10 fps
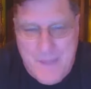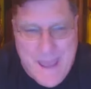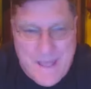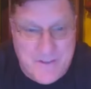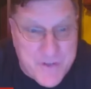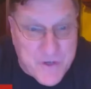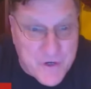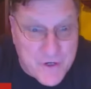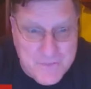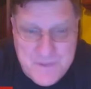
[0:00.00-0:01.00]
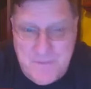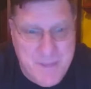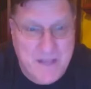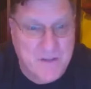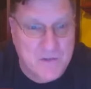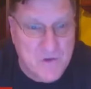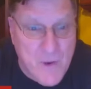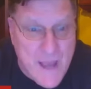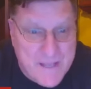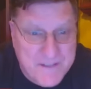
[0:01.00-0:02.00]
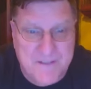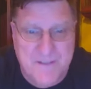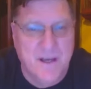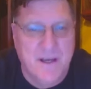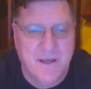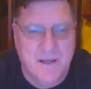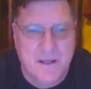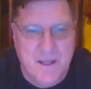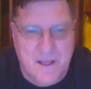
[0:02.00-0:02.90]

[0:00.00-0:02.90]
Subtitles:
bad Serbs, bad Croats, to